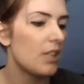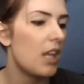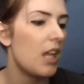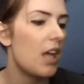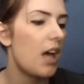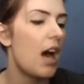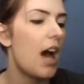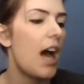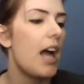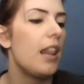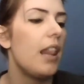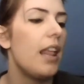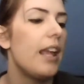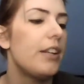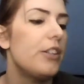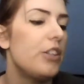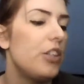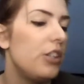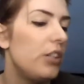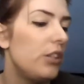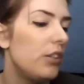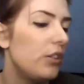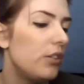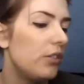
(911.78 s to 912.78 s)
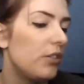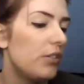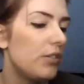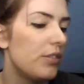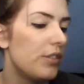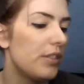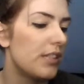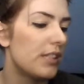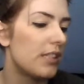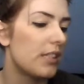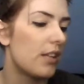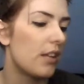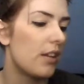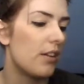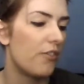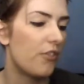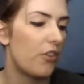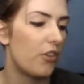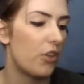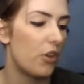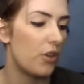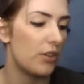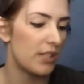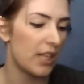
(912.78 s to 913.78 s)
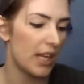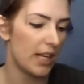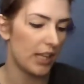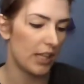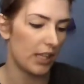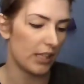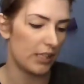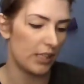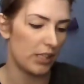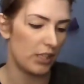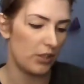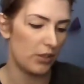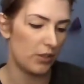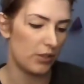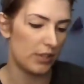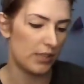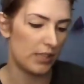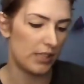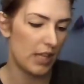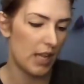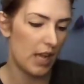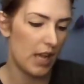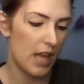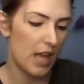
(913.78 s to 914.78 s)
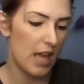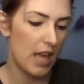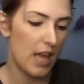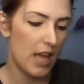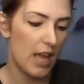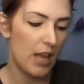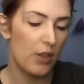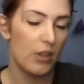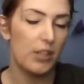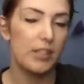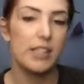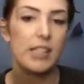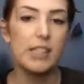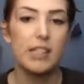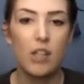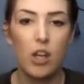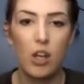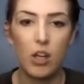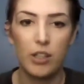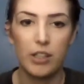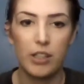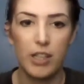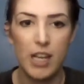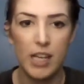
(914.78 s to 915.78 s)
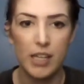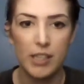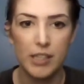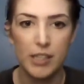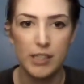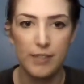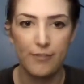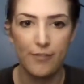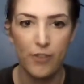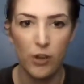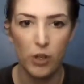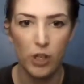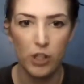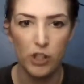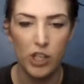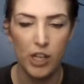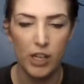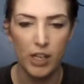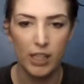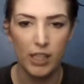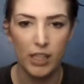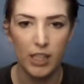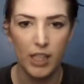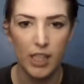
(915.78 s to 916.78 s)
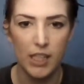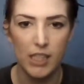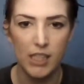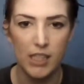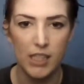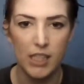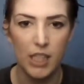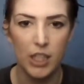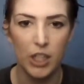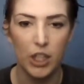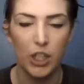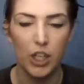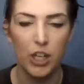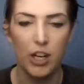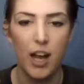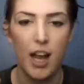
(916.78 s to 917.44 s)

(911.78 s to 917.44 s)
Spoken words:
For those, I like to use, this is called NYX Photogenic Concealer.